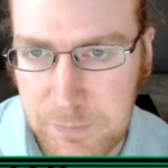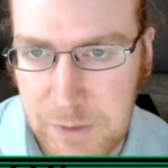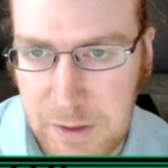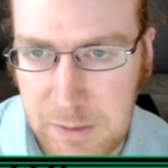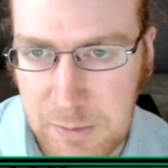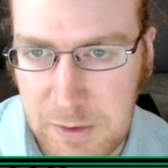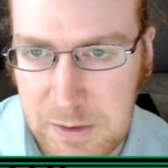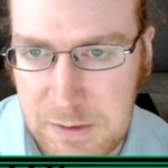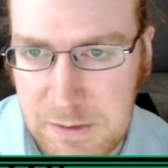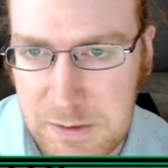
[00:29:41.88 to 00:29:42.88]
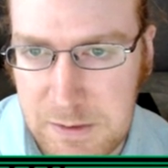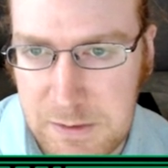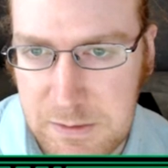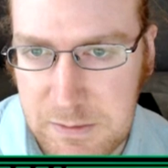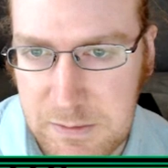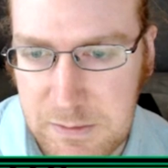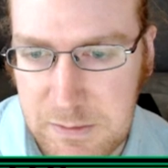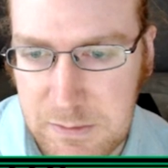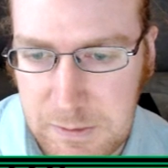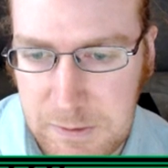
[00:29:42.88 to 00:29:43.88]
Then I play this, right?
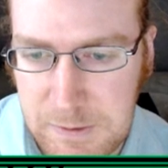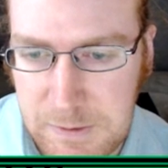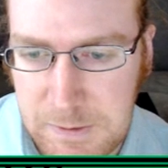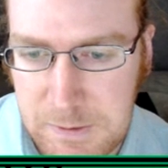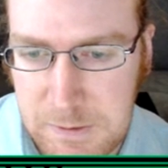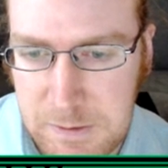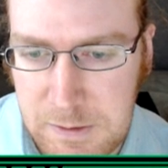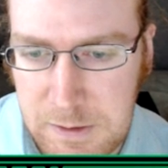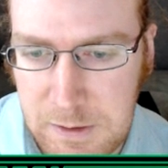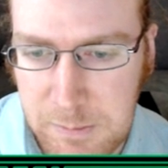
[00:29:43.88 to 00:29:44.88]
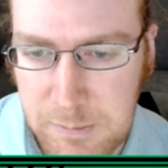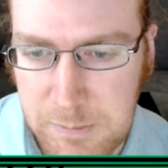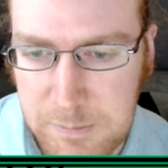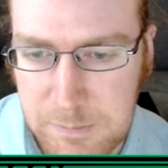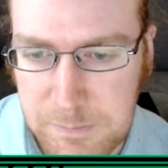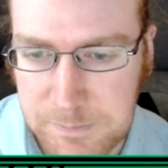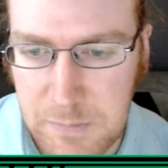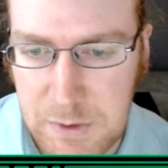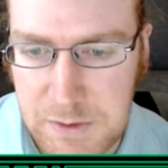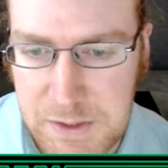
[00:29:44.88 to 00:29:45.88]
Yep.
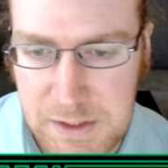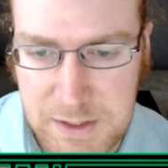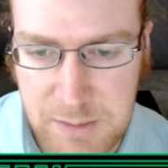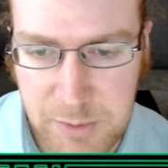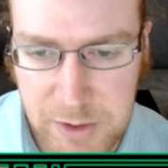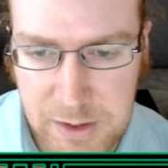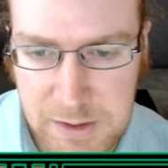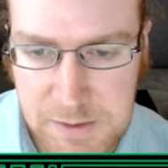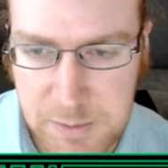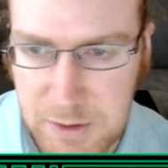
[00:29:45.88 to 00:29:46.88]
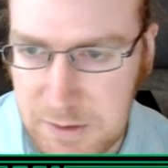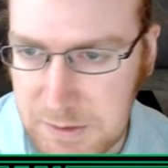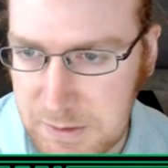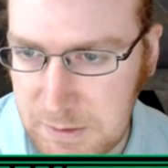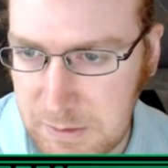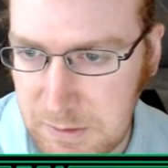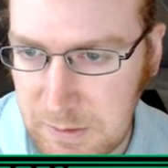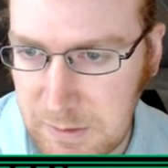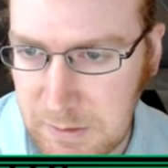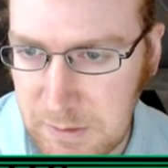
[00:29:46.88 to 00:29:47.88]
Good Sente play on his part.
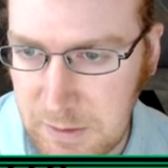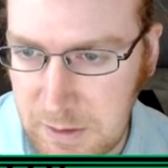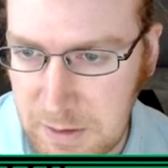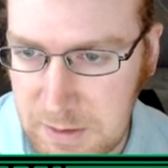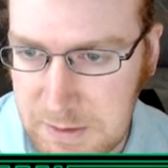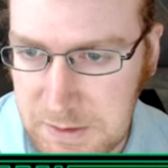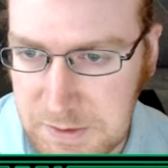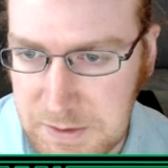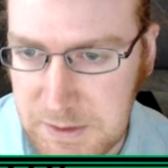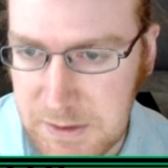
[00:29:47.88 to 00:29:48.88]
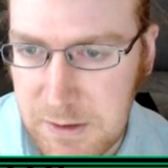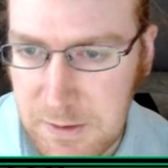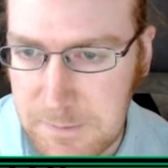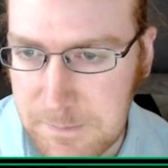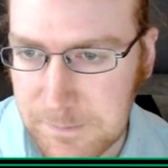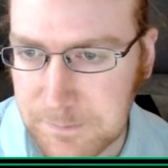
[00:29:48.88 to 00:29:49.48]
That is also Sente.